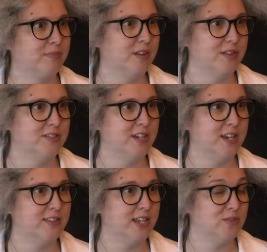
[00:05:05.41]

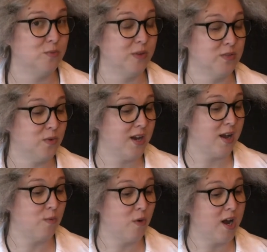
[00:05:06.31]
listening, that's that's what I
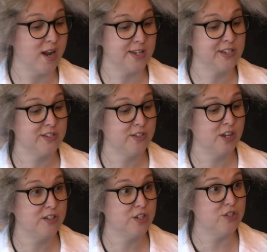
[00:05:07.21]
want us
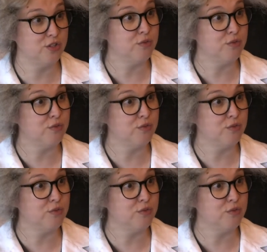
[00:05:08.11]
to do